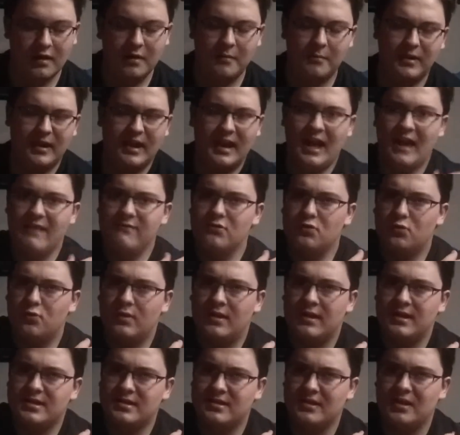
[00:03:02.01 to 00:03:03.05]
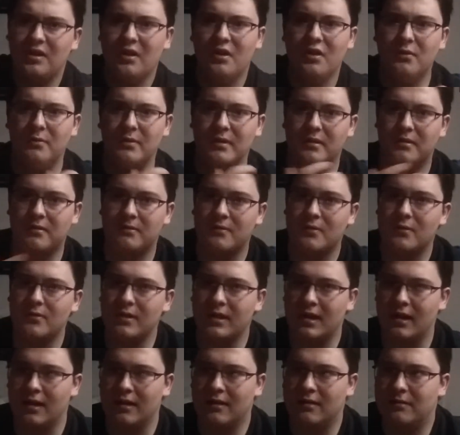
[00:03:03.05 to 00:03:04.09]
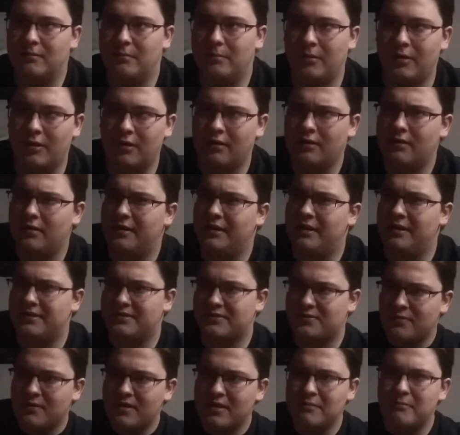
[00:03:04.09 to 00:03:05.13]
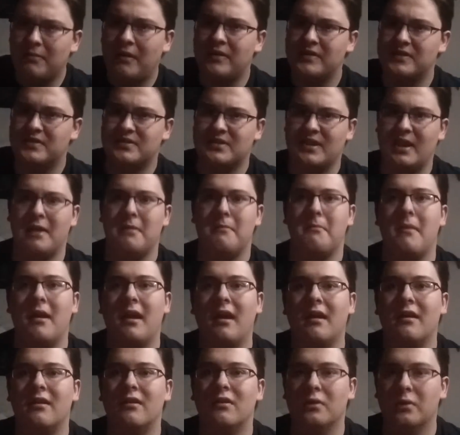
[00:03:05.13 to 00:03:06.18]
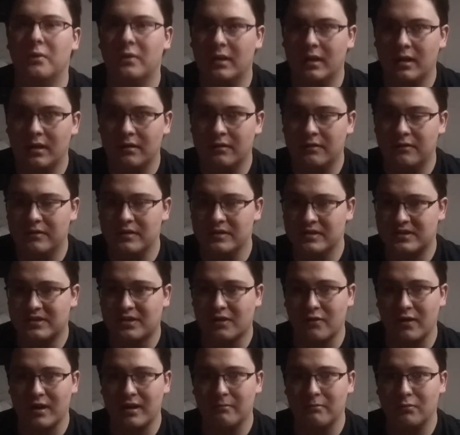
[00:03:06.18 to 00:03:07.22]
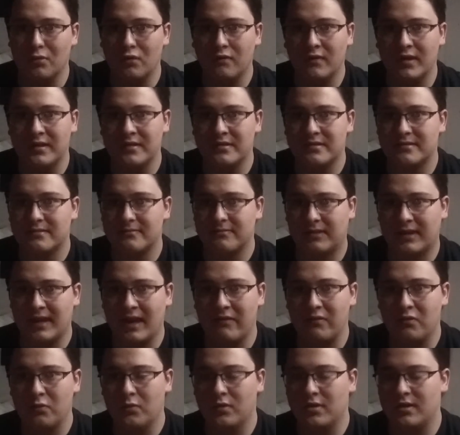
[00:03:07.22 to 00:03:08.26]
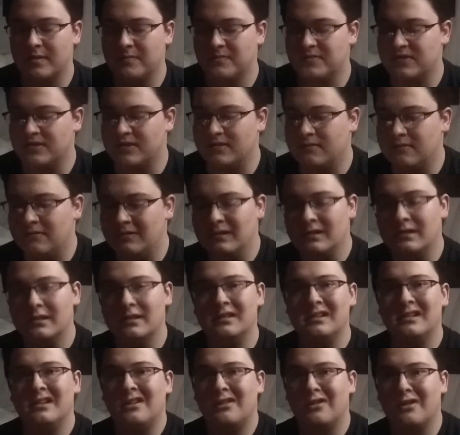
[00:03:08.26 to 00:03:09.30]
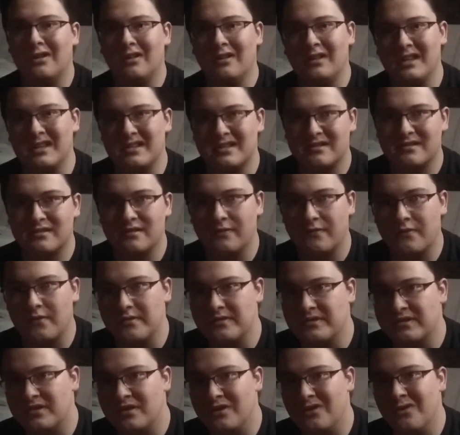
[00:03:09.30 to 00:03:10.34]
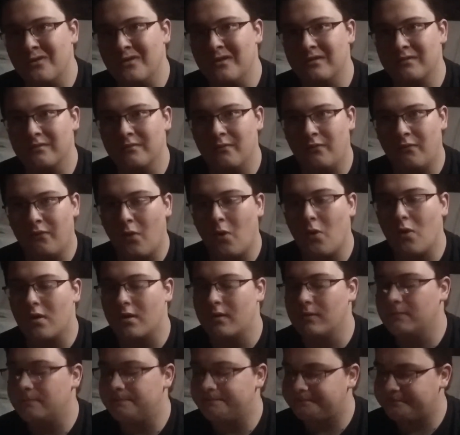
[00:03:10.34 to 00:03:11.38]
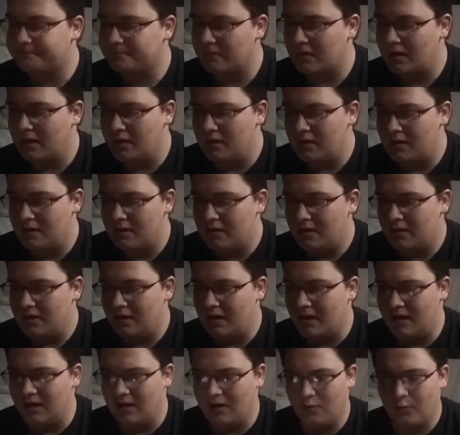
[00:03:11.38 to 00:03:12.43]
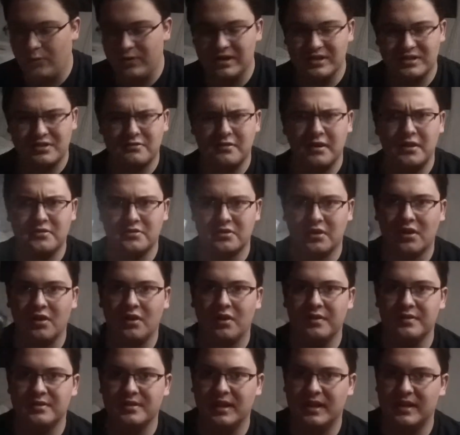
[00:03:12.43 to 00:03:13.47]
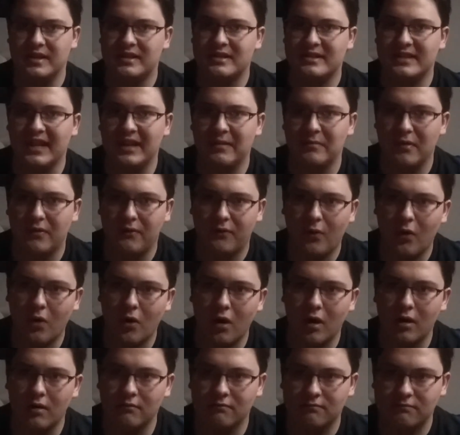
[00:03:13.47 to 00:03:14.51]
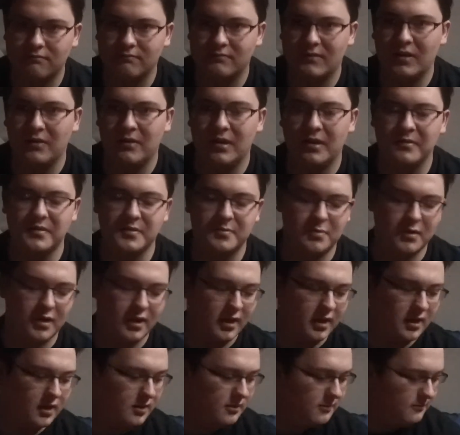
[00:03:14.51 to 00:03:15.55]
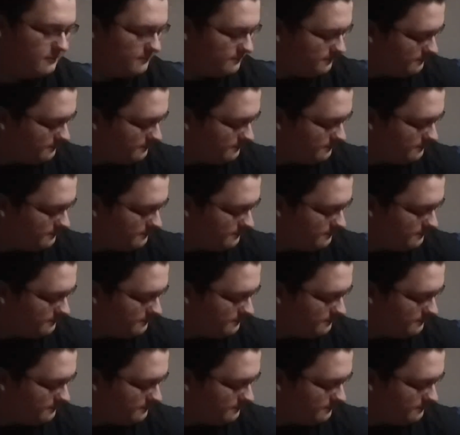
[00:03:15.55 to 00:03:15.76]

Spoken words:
But I haven't watched that all the way through yet, but it's written by the same man who did the Scream movies, Kevin Williamson, or at least the first 2 and 4. When a Stranger Calls I had seen before, and it was pretty good.